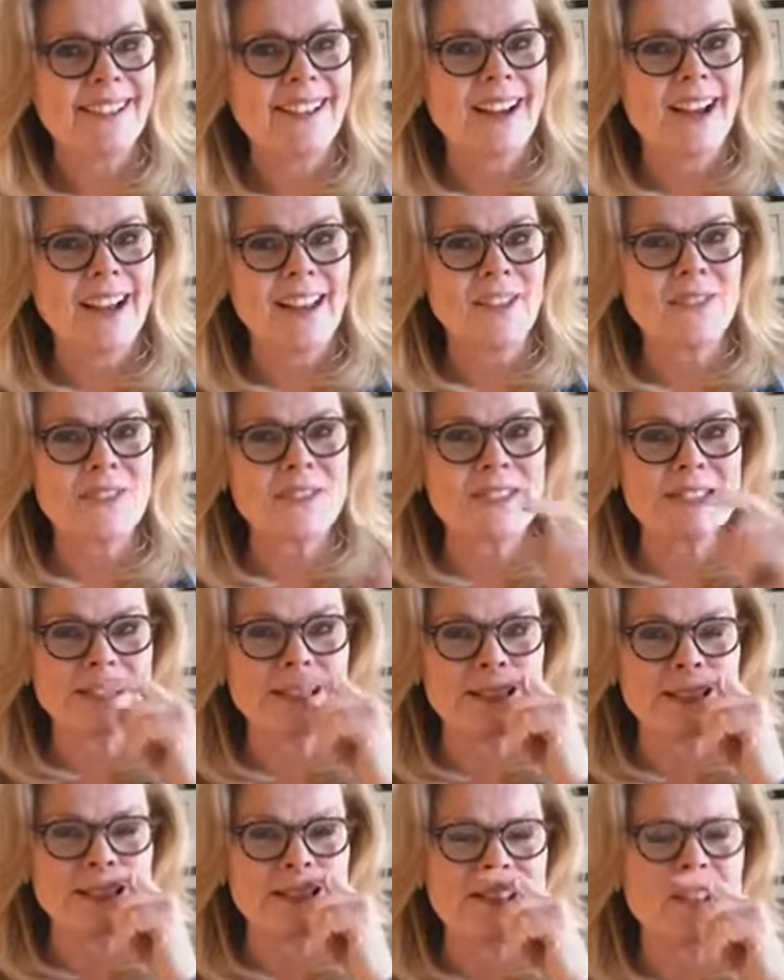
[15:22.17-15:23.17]
I have
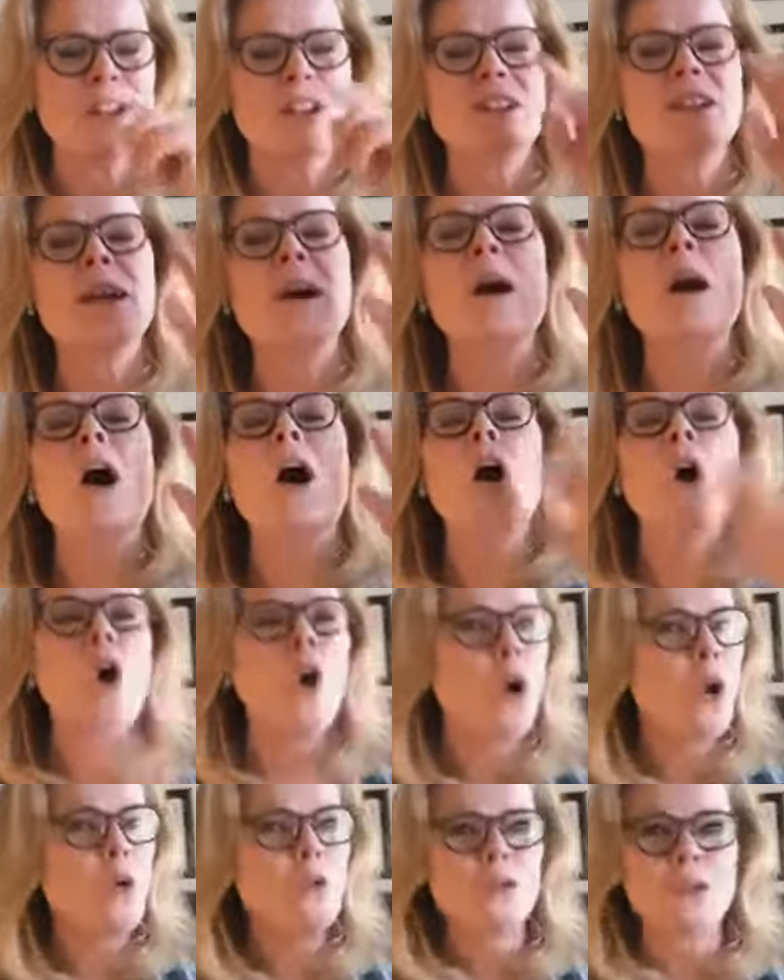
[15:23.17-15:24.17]
seen this
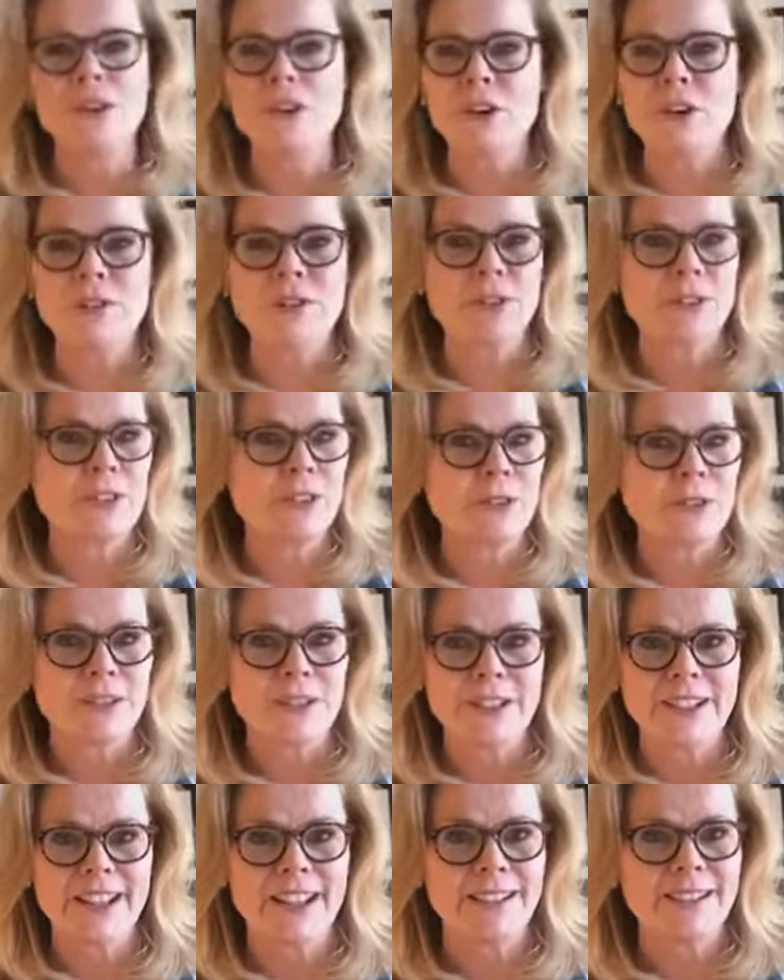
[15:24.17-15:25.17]
over and over and over
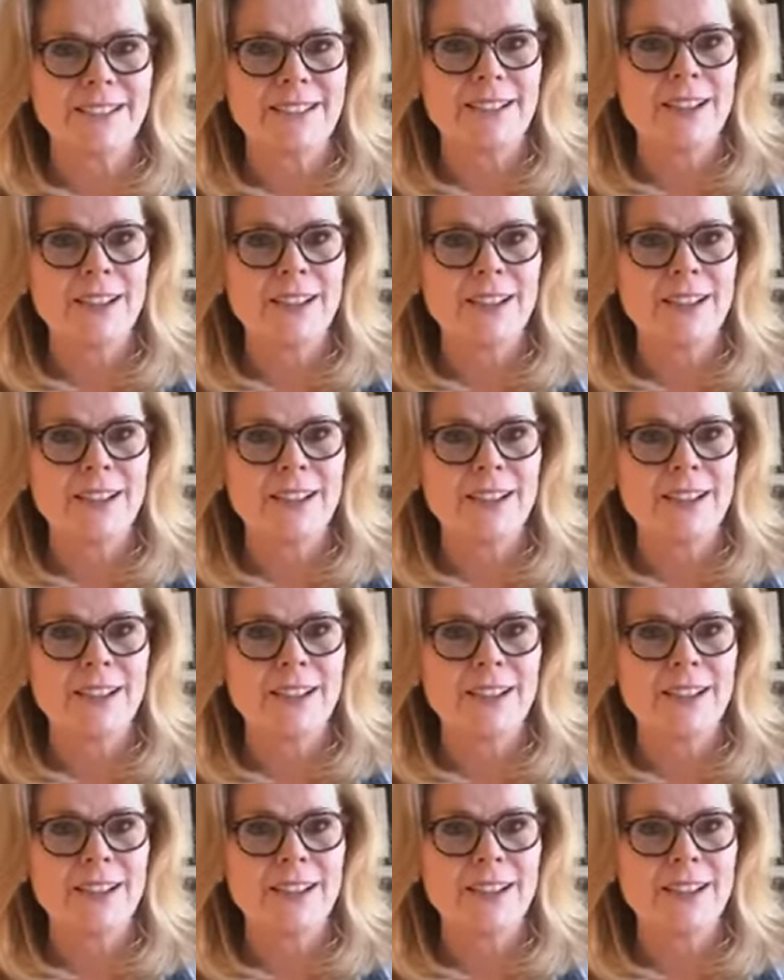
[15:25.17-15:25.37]
again.